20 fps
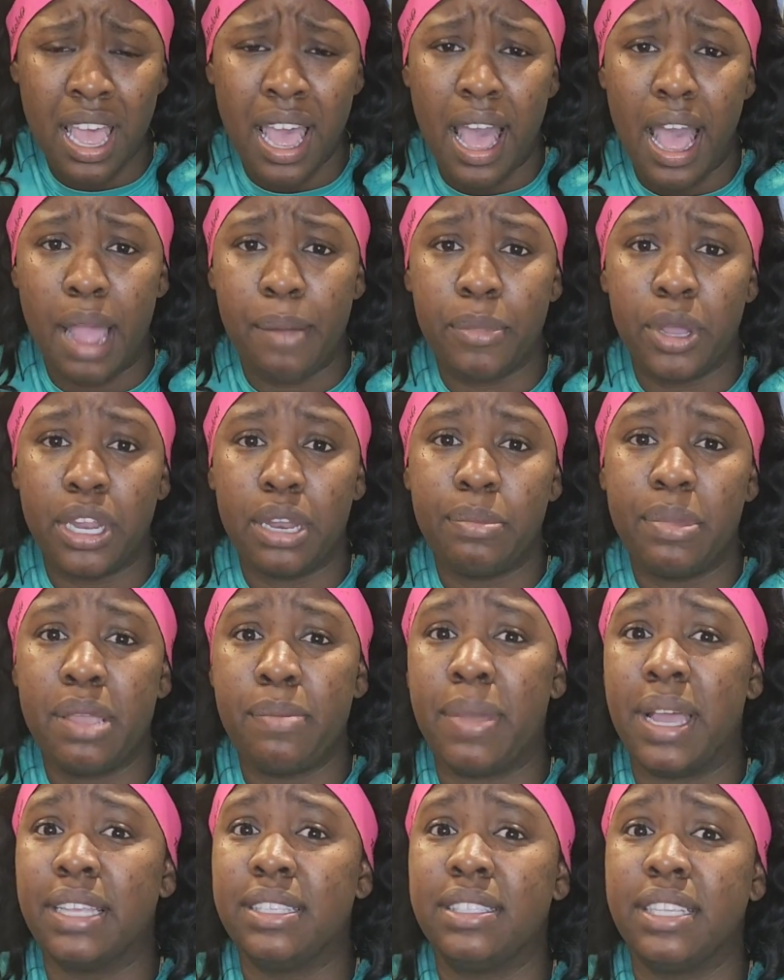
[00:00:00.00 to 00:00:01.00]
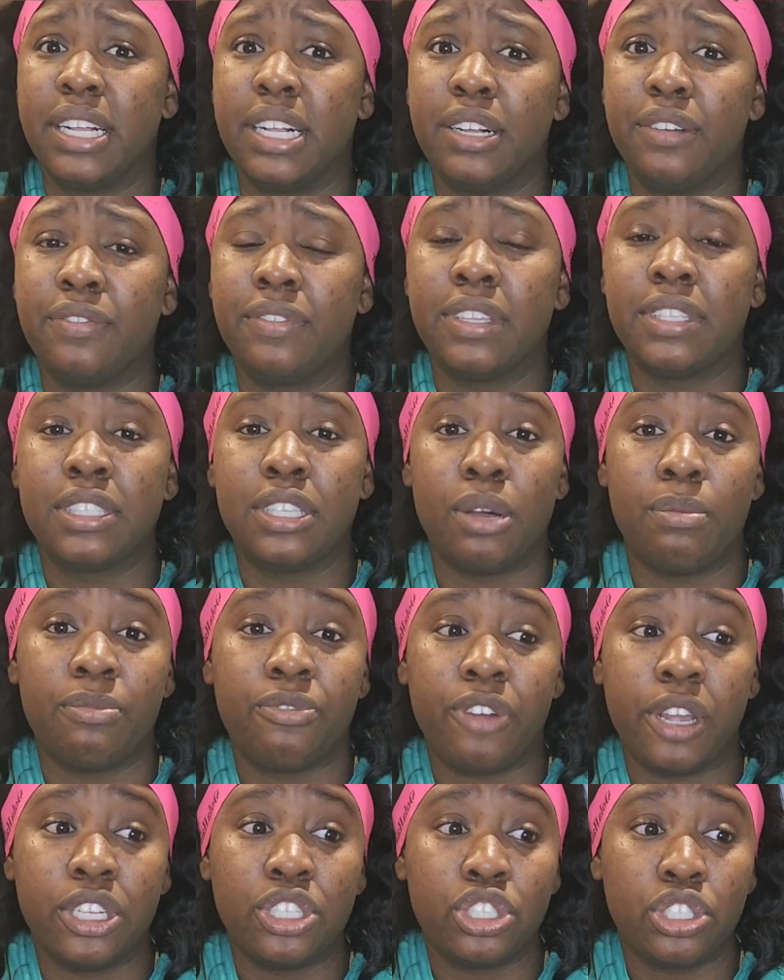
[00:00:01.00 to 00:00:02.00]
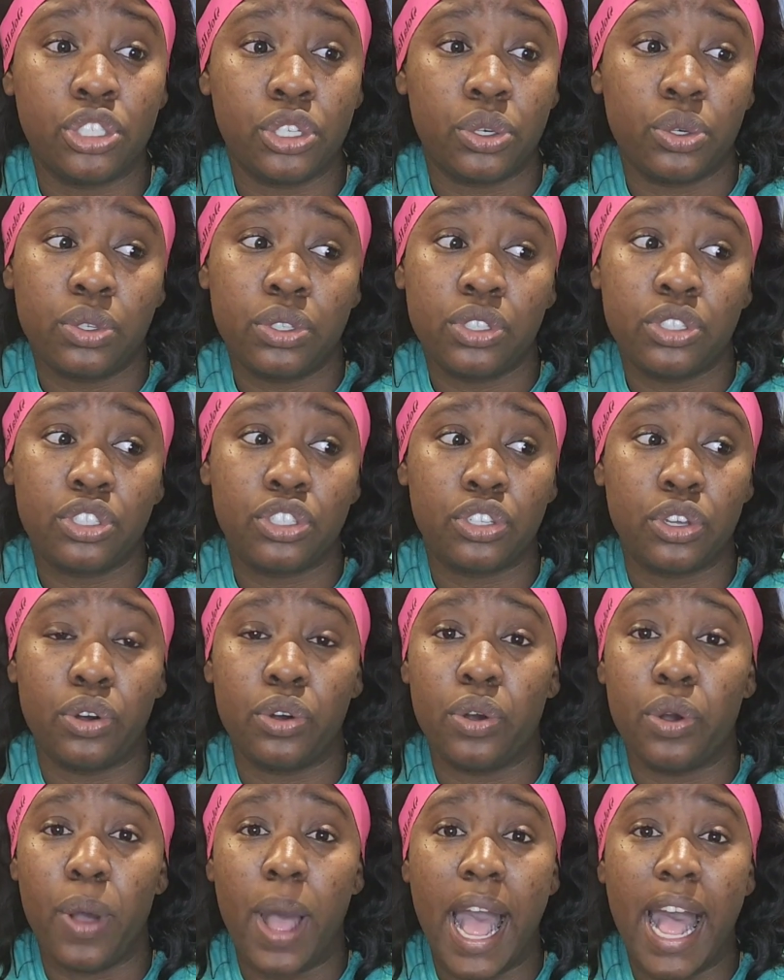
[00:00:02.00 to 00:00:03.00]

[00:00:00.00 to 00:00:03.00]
i'm gonna make myself some french toast so